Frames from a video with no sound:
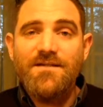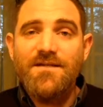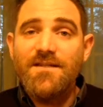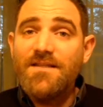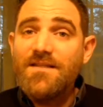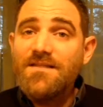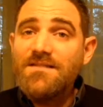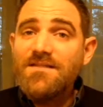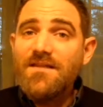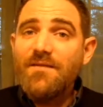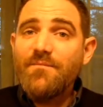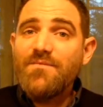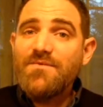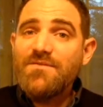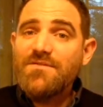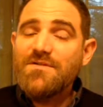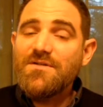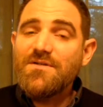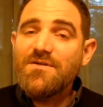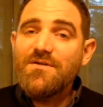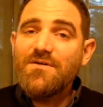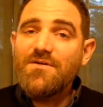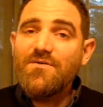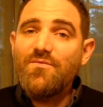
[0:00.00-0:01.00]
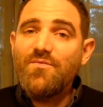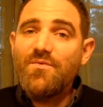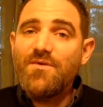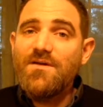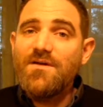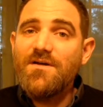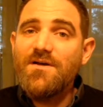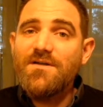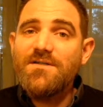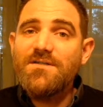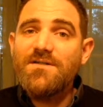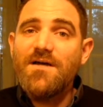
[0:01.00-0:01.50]
And in this episode,
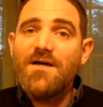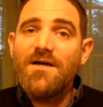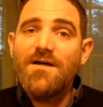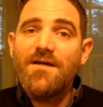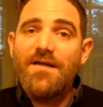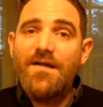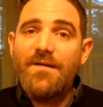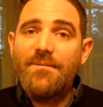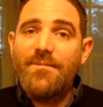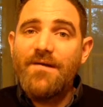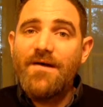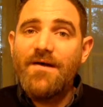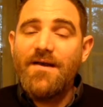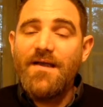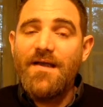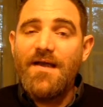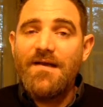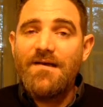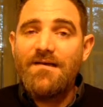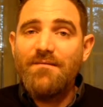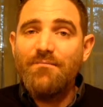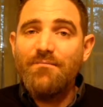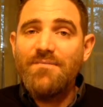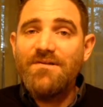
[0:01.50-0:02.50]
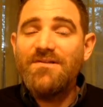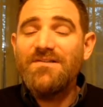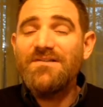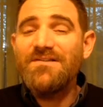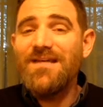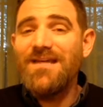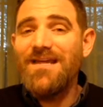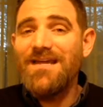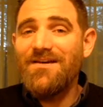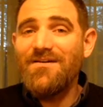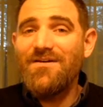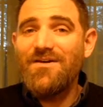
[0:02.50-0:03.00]
we are talking about how to
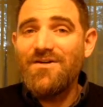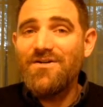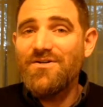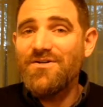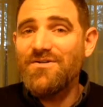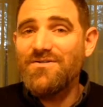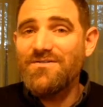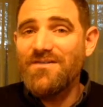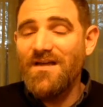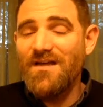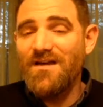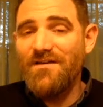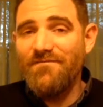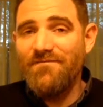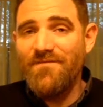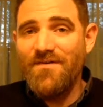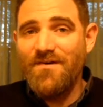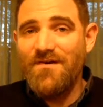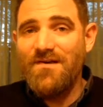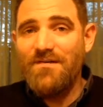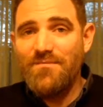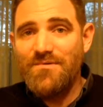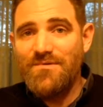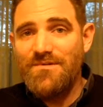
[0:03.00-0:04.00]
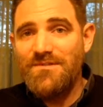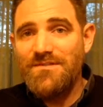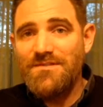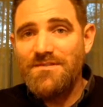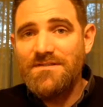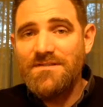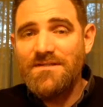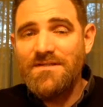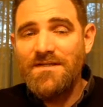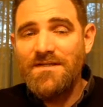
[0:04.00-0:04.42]
build characters out of variables.